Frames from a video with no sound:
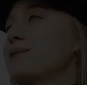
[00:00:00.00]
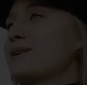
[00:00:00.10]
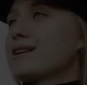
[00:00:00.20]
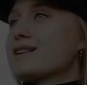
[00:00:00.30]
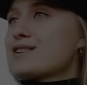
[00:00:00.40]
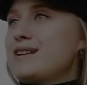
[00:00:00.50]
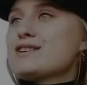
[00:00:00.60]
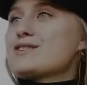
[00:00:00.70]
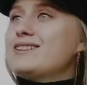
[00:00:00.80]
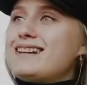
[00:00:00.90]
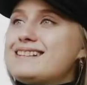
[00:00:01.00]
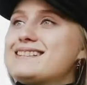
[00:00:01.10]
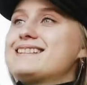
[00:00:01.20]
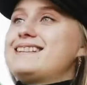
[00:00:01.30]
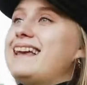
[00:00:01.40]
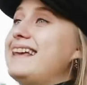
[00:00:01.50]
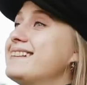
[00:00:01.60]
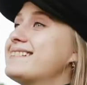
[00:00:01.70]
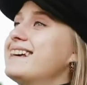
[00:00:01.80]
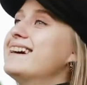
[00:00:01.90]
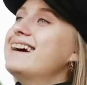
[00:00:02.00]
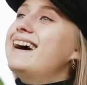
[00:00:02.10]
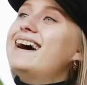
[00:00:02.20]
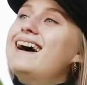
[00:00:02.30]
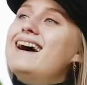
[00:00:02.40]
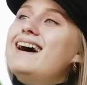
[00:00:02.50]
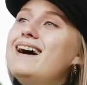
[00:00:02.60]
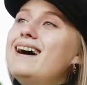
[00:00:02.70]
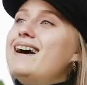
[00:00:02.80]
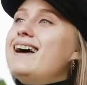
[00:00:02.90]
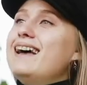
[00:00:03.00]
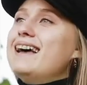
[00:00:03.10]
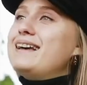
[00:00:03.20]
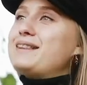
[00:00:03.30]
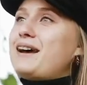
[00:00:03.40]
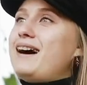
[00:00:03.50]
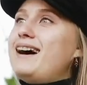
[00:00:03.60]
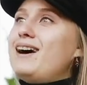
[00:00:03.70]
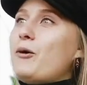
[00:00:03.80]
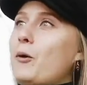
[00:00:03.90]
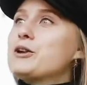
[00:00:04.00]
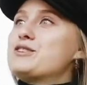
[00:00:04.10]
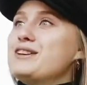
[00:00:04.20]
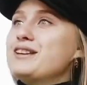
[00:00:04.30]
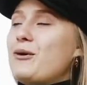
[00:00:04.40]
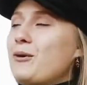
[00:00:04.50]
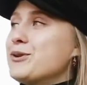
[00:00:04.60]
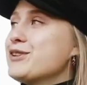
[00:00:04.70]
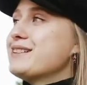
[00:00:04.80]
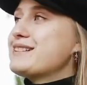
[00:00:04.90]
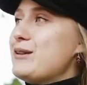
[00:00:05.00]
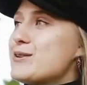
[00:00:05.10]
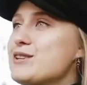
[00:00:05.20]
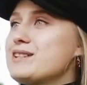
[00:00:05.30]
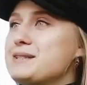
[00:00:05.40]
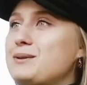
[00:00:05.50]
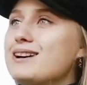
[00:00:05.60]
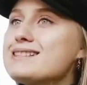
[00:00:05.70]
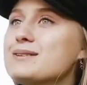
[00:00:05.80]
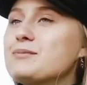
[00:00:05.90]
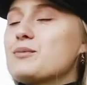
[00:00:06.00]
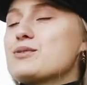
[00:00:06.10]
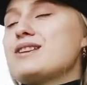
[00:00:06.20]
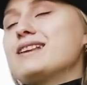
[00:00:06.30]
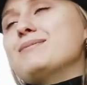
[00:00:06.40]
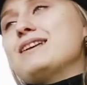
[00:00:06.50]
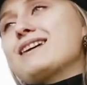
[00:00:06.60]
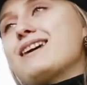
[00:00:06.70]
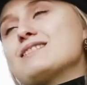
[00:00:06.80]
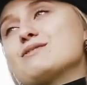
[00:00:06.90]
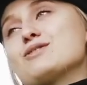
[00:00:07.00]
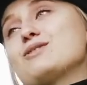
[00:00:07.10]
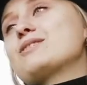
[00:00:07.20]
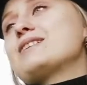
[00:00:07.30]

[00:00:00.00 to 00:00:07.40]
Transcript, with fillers: Question eight. How do you contribute to conversations in both speaking and listening?